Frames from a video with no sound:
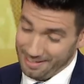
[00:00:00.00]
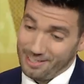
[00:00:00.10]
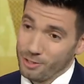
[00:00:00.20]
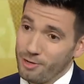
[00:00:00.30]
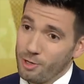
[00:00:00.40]

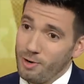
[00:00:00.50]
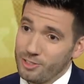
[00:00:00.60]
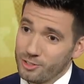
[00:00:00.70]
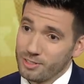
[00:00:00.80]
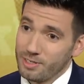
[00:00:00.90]
That's a great
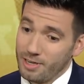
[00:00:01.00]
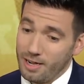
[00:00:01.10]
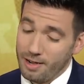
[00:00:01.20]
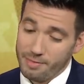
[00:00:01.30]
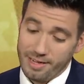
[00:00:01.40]
question.
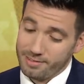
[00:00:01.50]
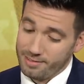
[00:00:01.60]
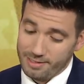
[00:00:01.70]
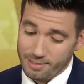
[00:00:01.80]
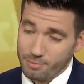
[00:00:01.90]
Um, that,
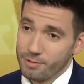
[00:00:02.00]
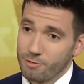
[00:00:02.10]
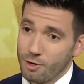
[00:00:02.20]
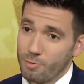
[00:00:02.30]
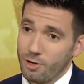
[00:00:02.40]
that's something
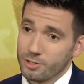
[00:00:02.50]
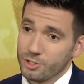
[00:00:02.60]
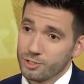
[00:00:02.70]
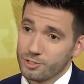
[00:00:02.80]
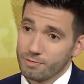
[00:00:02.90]
for our
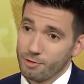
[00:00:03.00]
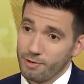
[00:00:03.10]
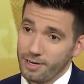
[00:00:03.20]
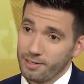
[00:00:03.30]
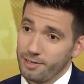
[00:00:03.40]
politicians and for
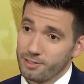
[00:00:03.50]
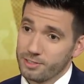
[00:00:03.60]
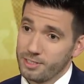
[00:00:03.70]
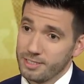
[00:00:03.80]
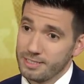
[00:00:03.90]

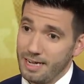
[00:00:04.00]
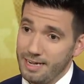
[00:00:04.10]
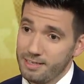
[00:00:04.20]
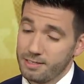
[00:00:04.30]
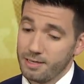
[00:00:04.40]
regulators to
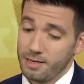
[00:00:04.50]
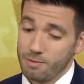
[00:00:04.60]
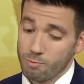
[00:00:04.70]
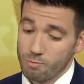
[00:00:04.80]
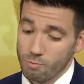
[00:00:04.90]
decide.
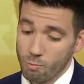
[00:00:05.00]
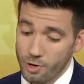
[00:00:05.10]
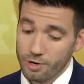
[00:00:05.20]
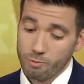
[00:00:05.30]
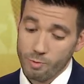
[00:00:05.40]
Um,
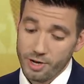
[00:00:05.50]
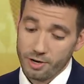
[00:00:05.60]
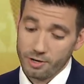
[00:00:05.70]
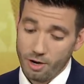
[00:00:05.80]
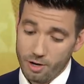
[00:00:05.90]
we're, we
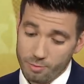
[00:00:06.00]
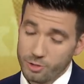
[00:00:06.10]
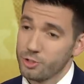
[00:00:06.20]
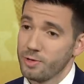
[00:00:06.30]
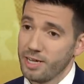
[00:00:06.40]
are not
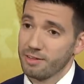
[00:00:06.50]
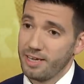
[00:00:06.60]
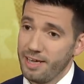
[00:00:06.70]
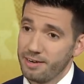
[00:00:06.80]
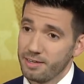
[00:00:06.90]
pursuing Health
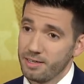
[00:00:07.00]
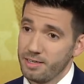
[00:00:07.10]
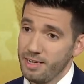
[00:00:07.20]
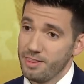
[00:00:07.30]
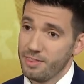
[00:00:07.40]
Canada
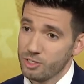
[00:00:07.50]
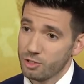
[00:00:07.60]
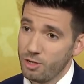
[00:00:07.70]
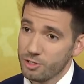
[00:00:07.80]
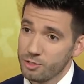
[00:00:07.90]
in
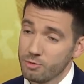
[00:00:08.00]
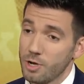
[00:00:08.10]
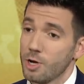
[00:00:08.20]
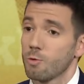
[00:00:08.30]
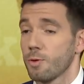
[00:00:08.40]
this lawsuit.
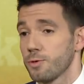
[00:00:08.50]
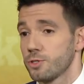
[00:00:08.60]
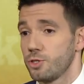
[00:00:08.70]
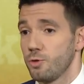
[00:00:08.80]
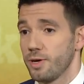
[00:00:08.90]
We're
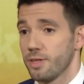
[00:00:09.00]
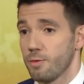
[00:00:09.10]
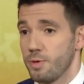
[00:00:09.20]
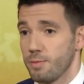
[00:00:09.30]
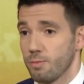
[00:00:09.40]
pursuing
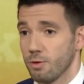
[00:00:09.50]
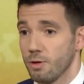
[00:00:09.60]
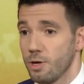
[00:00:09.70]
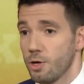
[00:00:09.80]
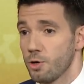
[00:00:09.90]
the people
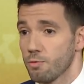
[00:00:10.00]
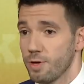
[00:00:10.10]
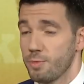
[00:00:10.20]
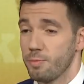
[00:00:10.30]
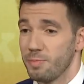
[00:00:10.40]
who
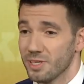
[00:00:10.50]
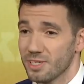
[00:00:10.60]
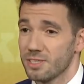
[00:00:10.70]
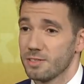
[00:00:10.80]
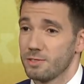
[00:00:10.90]
reaped
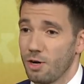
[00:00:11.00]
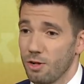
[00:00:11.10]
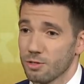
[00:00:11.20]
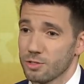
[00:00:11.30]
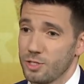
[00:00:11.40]
billions of
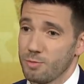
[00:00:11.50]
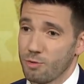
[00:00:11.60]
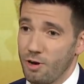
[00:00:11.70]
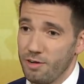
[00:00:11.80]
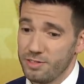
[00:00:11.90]
dollars in
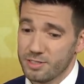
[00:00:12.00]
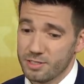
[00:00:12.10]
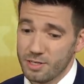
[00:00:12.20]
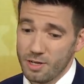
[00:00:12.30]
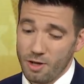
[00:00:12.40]

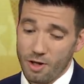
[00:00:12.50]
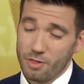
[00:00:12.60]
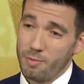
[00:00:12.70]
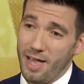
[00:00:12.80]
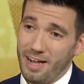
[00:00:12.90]
profits on
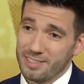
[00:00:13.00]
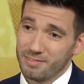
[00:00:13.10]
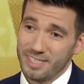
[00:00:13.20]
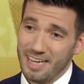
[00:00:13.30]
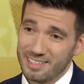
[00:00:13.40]
the backs
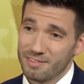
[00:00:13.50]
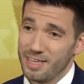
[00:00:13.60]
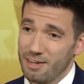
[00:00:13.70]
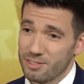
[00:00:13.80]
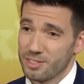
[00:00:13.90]
of tens of
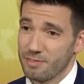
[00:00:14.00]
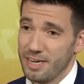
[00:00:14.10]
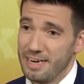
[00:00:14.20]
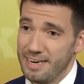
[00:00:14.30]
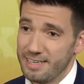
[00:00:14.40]
thousands of
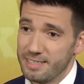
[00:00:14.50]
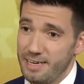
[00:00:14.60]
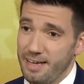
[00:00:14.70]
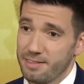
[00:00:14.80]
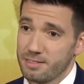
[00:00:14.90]
Canadian
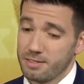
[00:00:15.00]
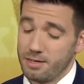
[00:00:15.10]
deaths.